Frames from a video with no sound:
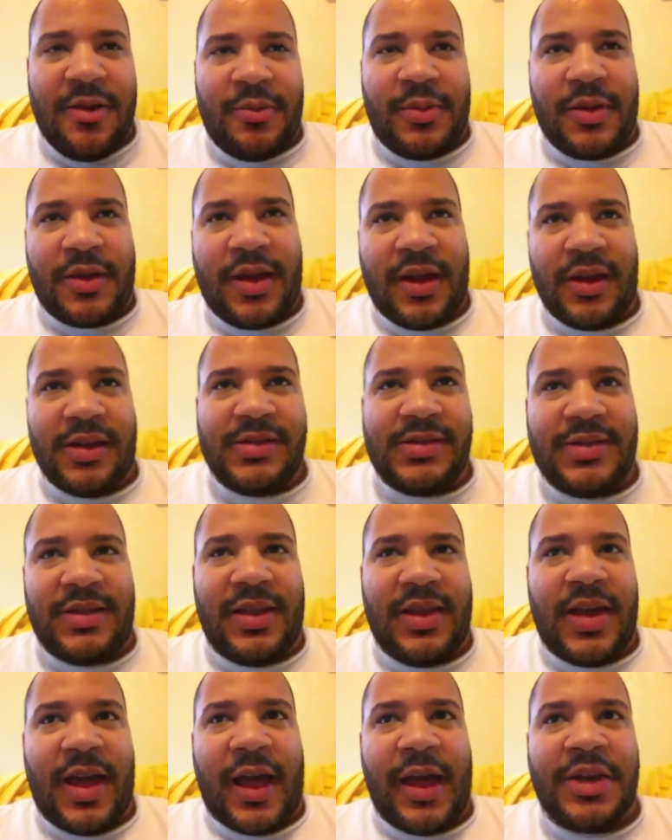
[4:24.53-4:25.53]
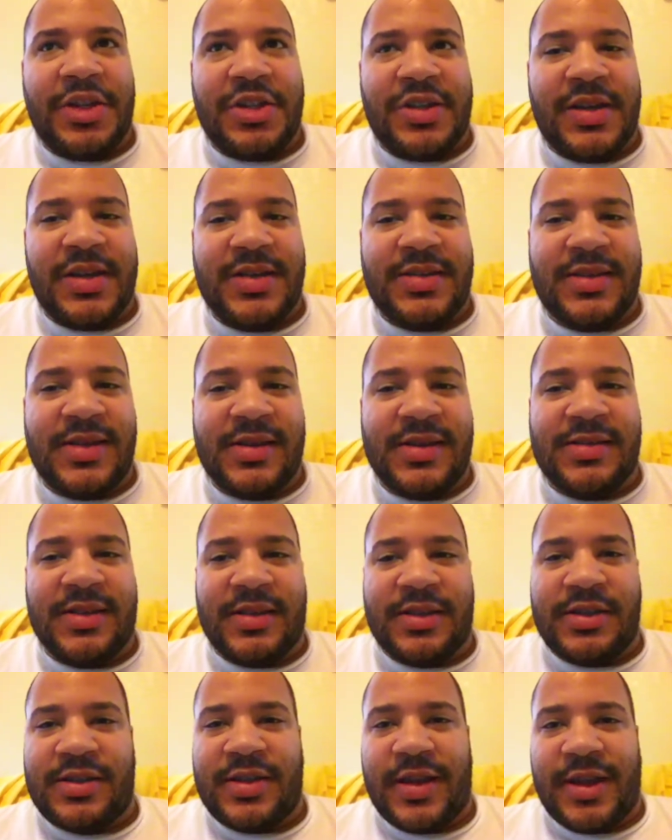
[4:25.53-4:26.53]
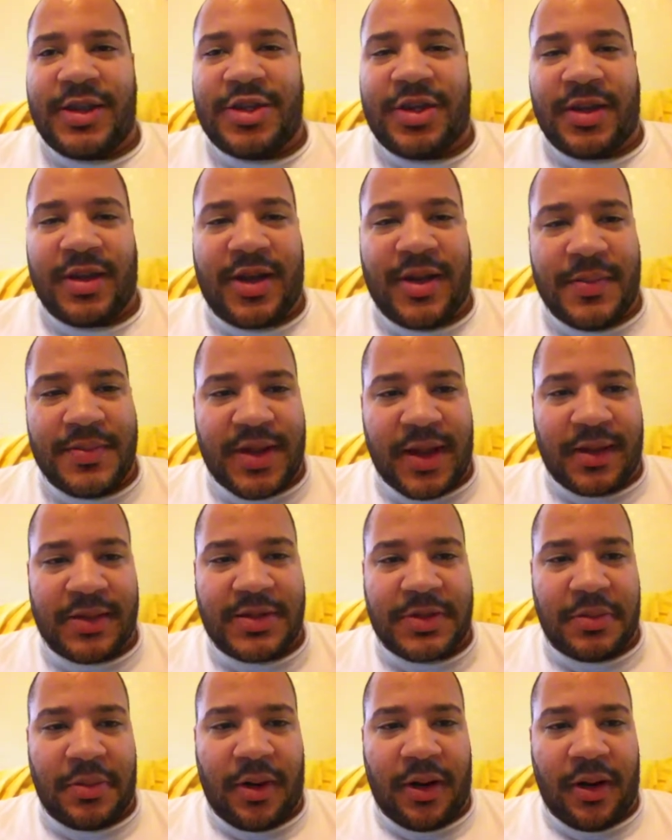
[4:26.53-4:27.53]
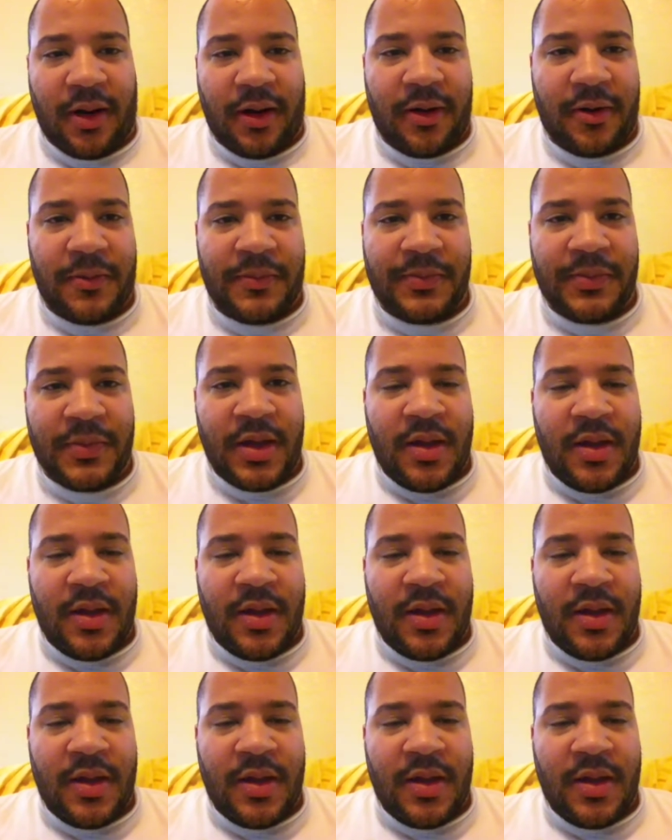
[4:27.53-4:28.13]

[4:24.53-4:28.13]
because the HTC Sensation comes out tomorrow,